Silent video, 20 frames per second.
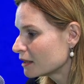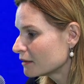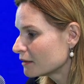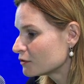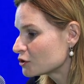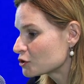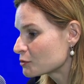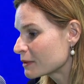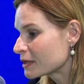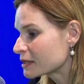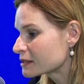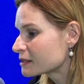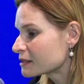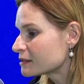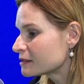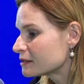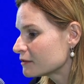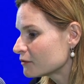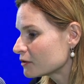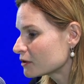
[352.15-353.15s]
which makes it
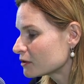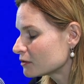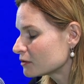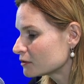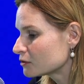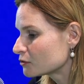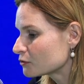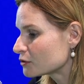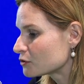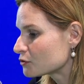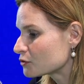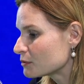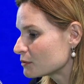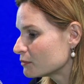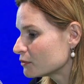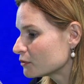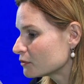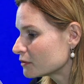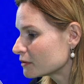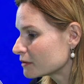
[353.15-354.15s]
difficult to
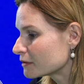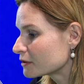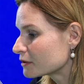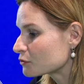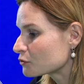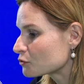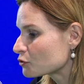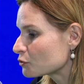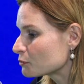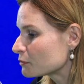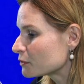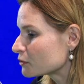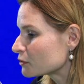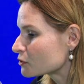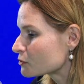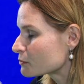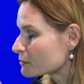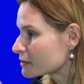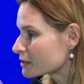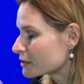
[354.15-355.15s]
attribute the recruitment to
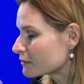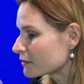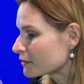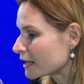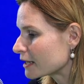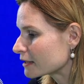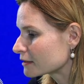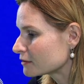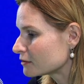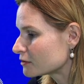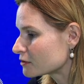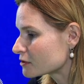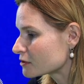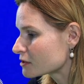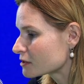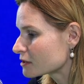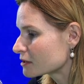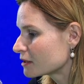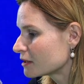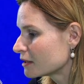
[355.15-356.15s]
specific
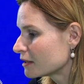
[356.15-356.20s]
actors.